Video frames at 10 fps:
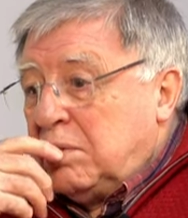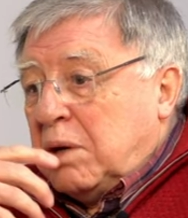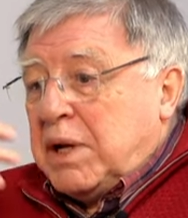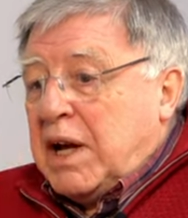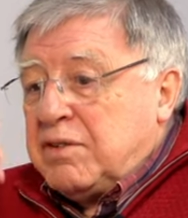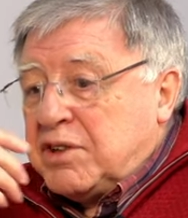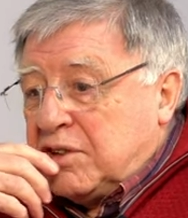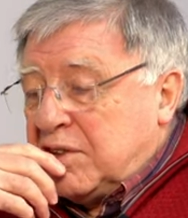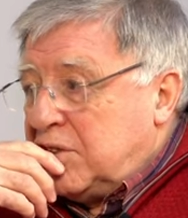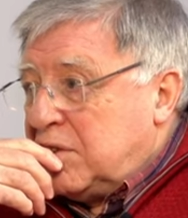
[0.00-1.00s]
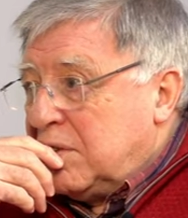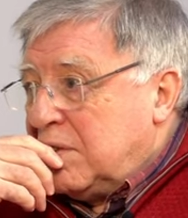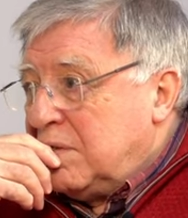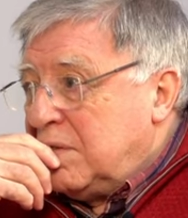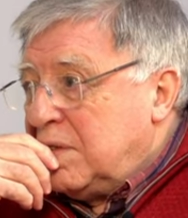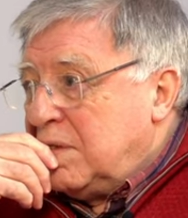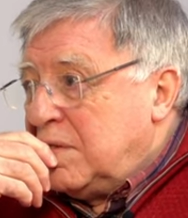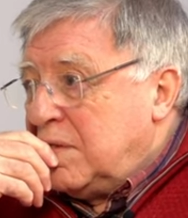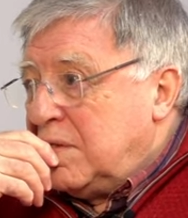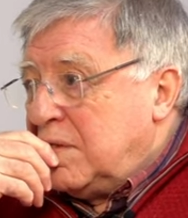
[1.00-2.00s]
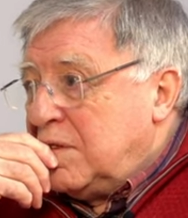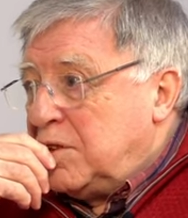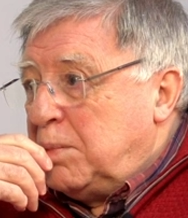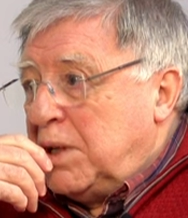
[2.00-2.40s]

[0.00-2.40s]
Well, we have a tradition there's